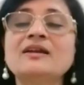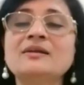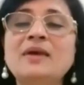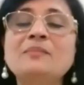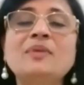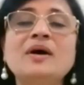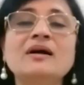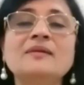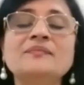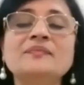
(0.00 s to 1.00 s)
remember
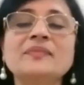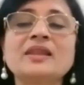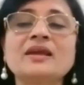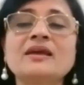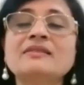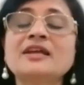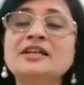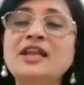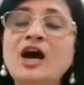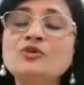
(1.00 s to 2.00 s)
that
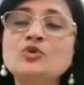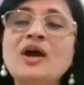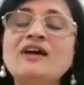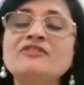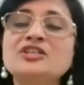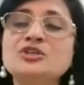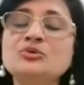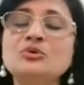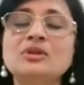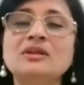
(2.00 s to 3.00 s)
now you have a
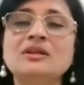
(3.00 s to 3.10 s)
tool